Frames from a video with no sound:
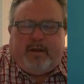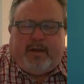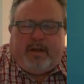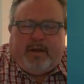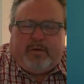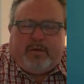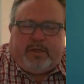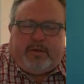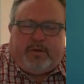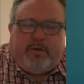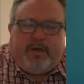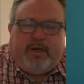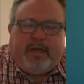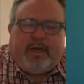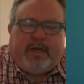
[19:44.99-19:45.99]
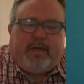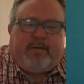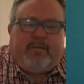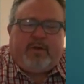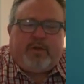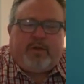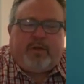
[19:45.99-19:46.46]
those unique
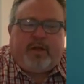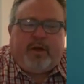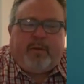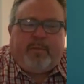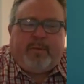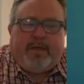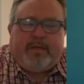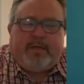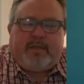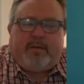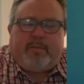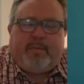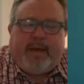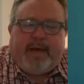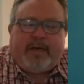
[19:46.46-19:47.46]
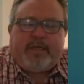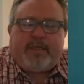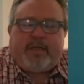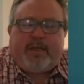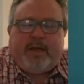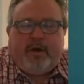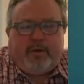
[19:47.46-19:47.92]
individual therapies to match
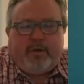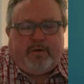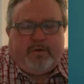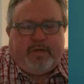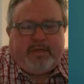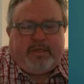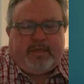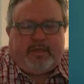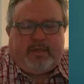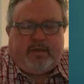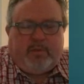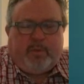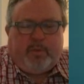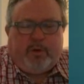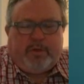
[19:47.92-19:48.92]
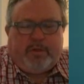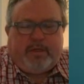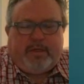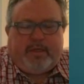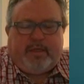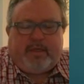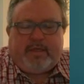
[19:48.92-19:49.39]
the characteristics of the
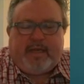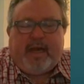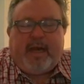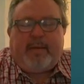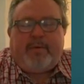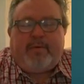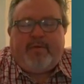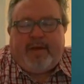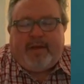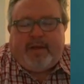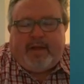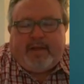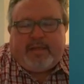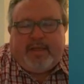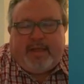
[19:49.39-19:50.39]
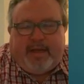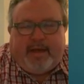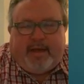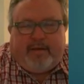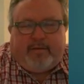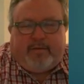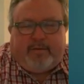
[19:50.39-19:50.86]
person and the type of ALS they
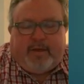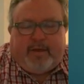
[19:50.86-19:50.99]
have.